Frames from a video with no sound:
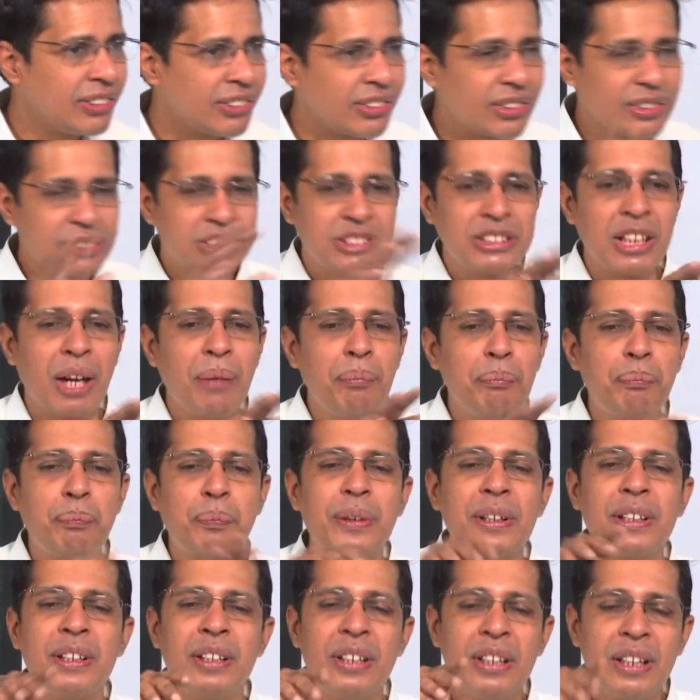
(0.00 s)
So, jump
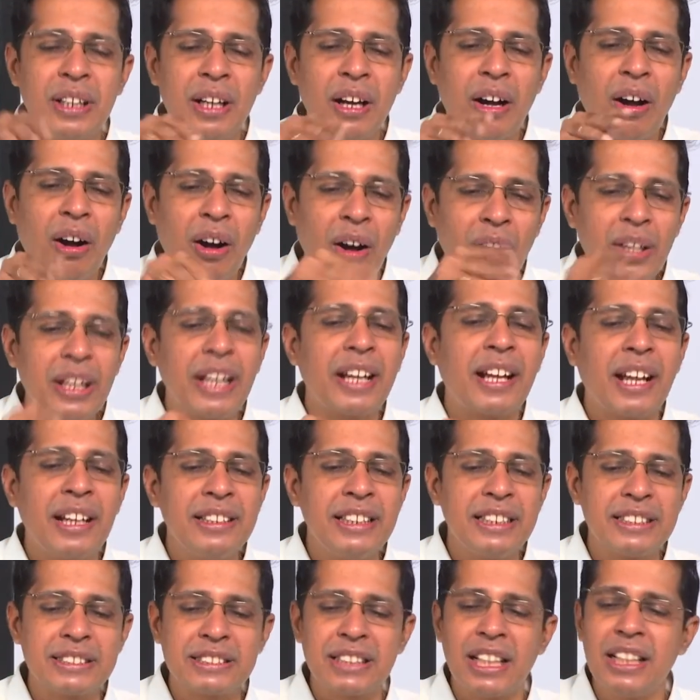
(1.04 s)
on a
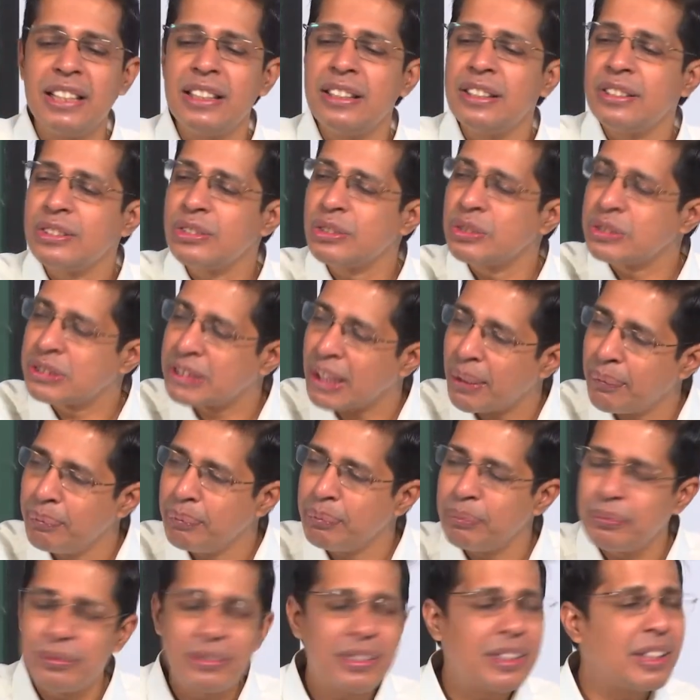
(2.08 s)
condition to
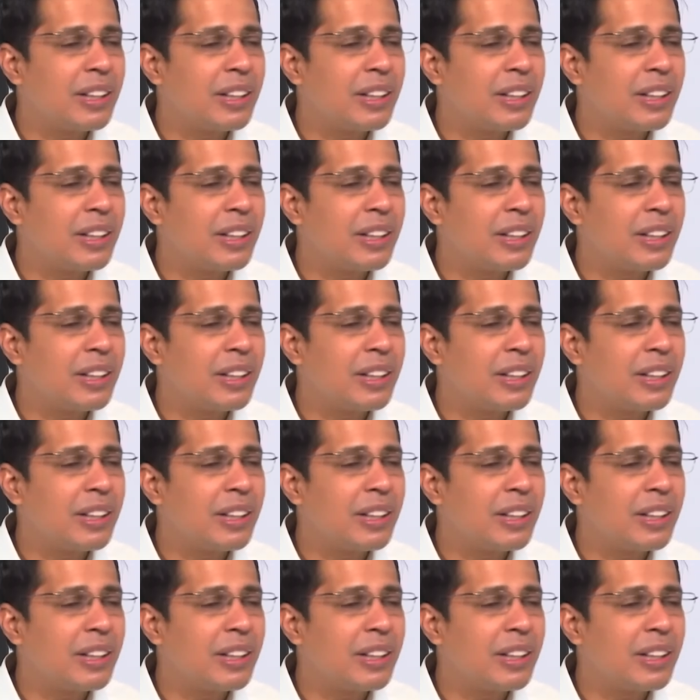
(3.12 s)
some